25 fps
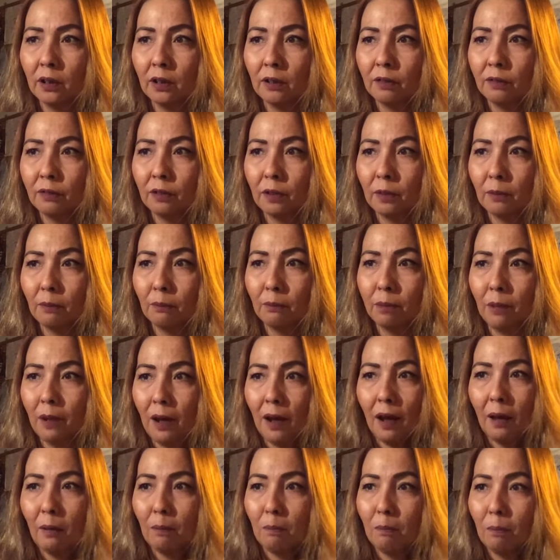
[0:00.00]
from
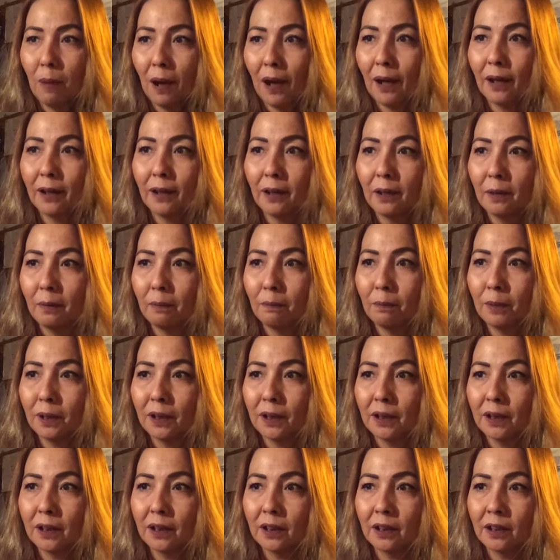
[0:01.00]
my
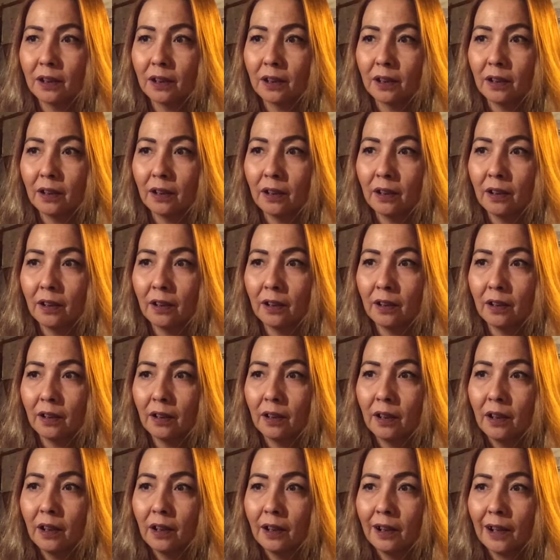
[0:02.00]
business.
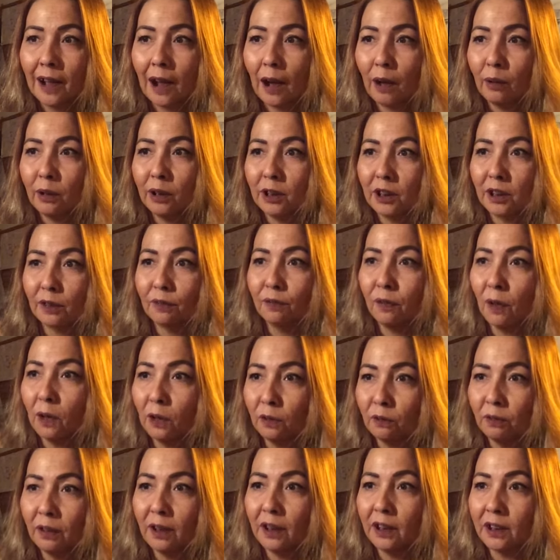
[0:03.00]
Now it's a
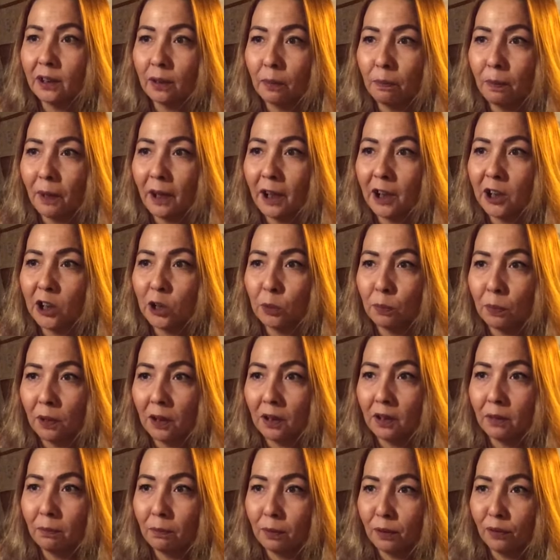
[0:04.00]
fundraiser page,
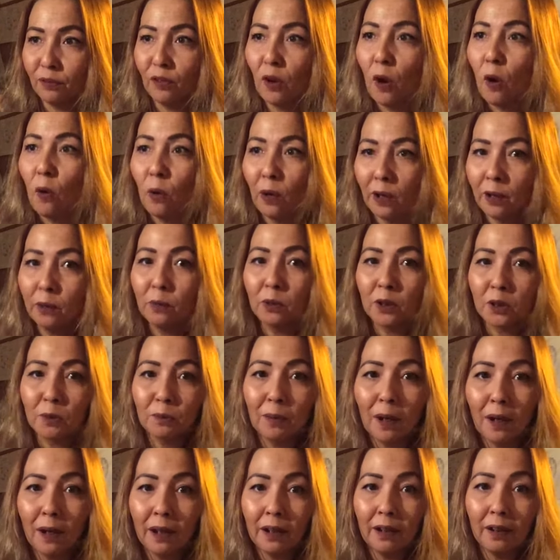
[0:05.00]
but before it was
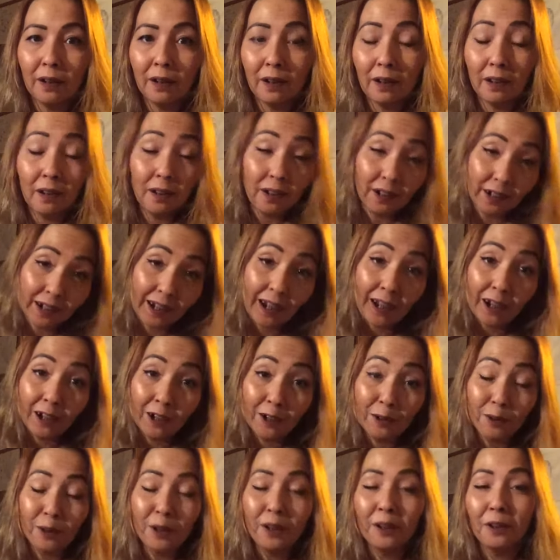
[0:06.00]
my
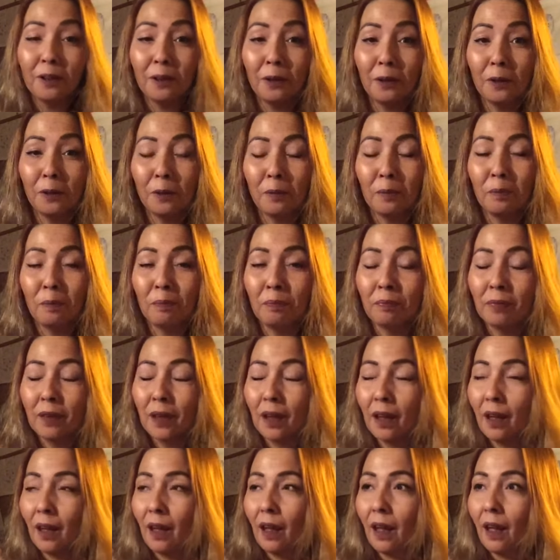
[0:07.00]
gallery.
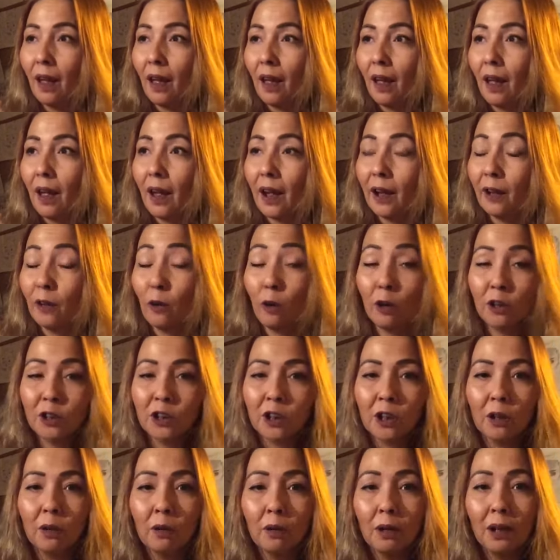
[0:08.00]
And
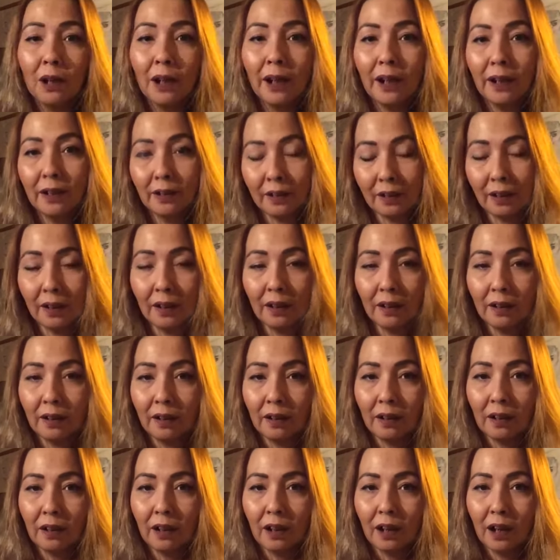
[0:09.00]
also LinkedIn.
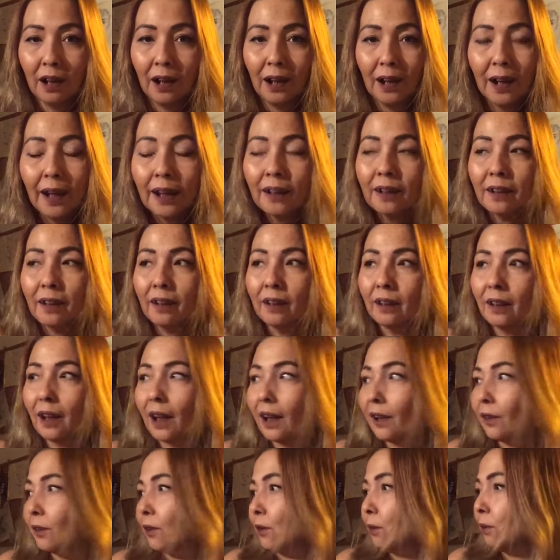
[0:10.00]
LinkedIn,
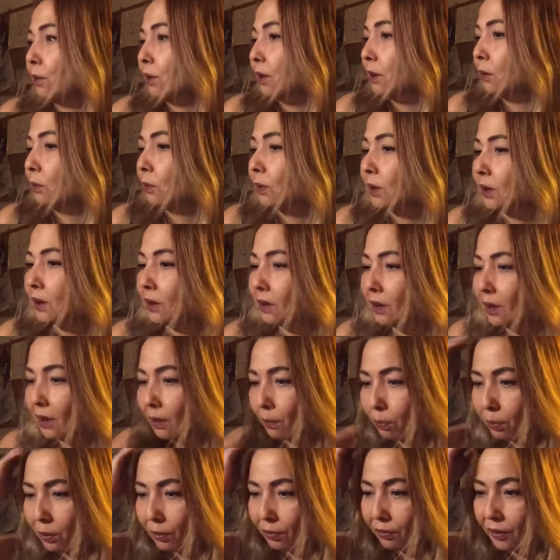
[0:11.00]
I thought it was a
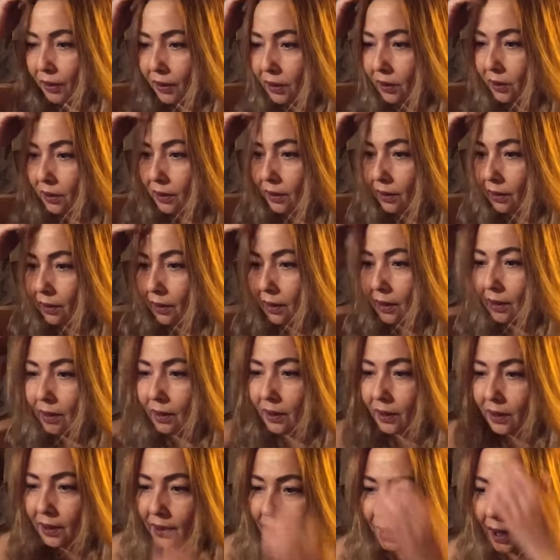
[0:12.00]

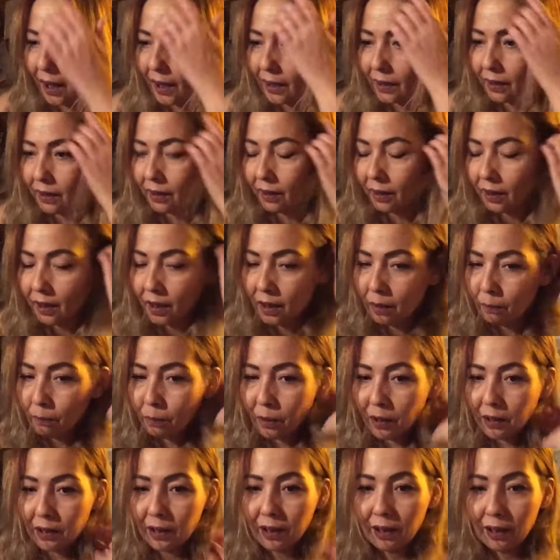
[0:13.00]
professional site,
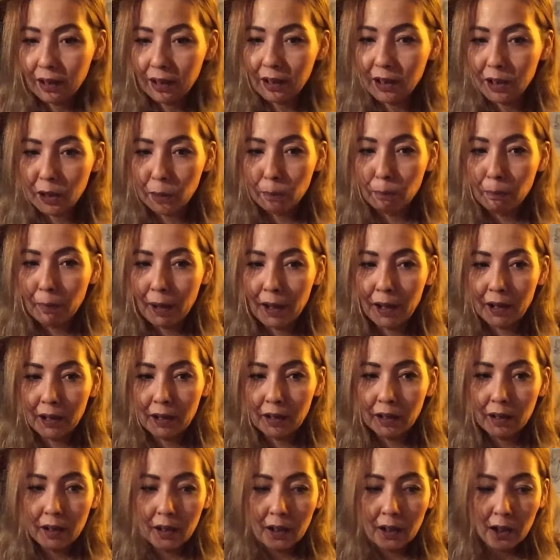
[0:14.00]
but it is men
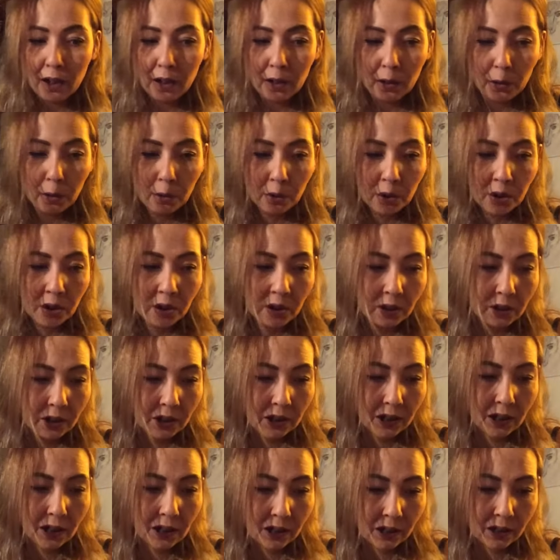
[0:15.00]
who's
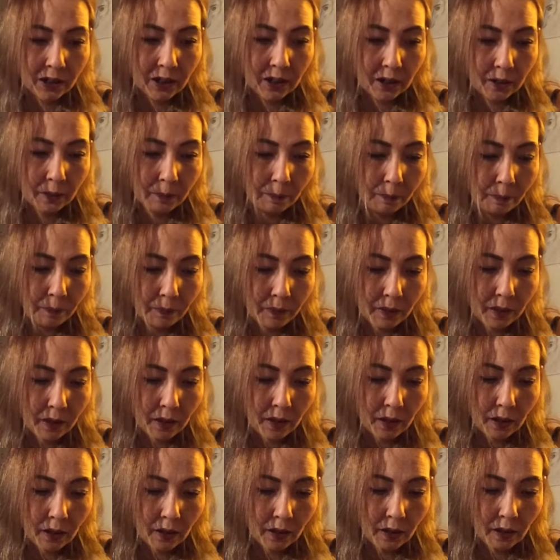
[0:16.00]
suggesting
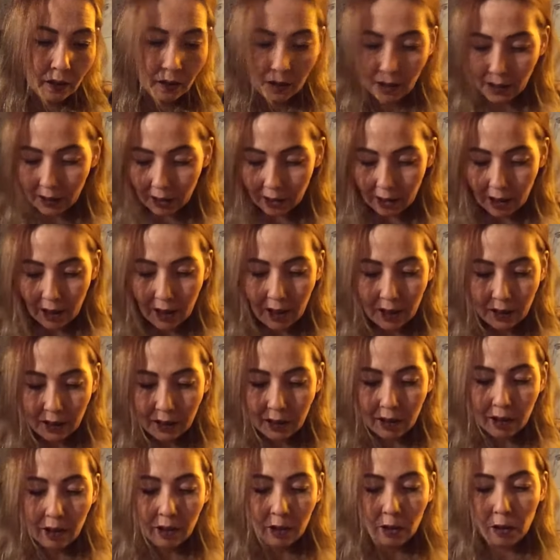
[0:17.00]
a
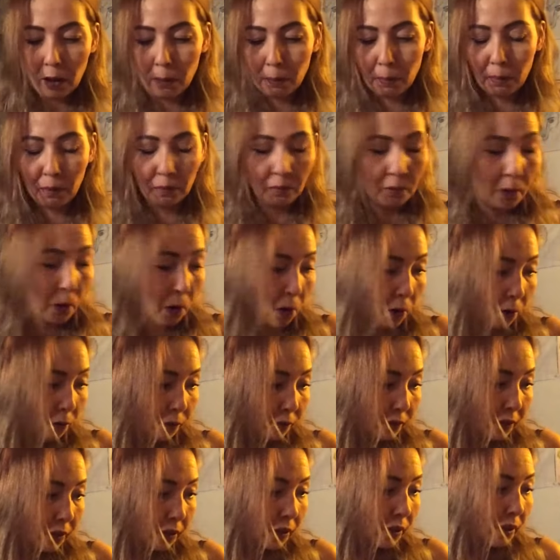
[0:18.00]
date, cup of
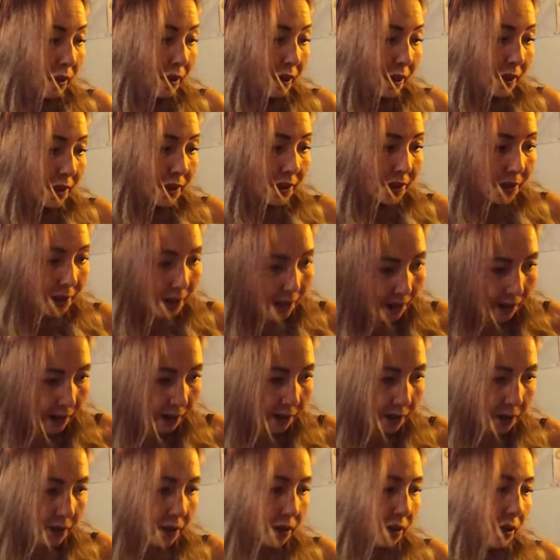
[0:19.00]
coffee,
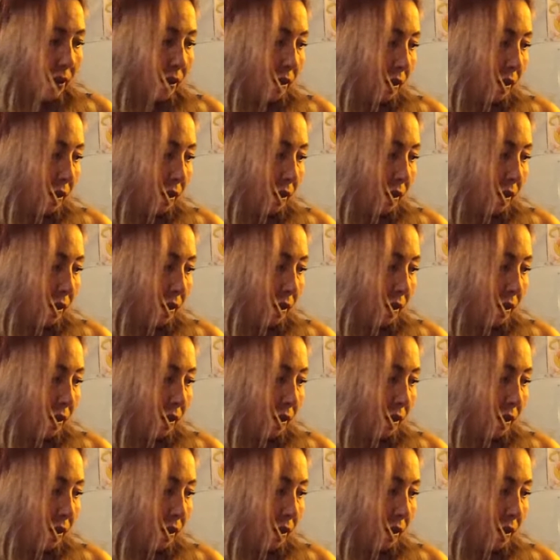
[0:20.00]
sex,